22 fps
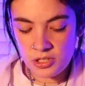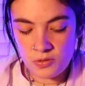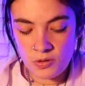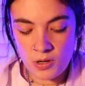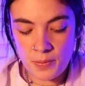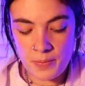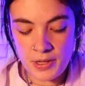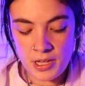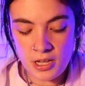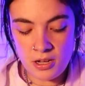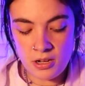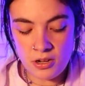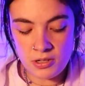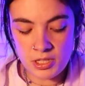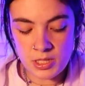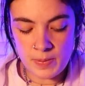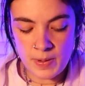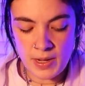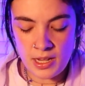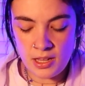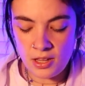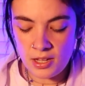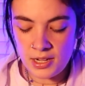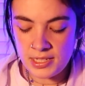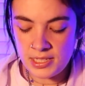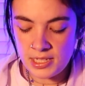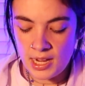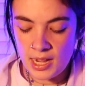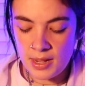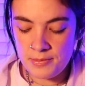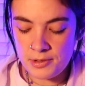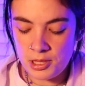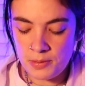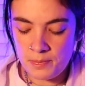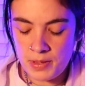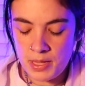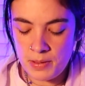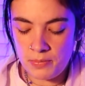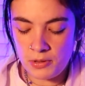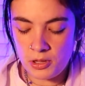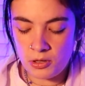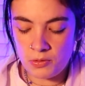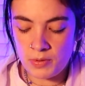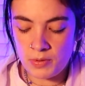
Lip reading: Scorpio, spending a lot of time with the people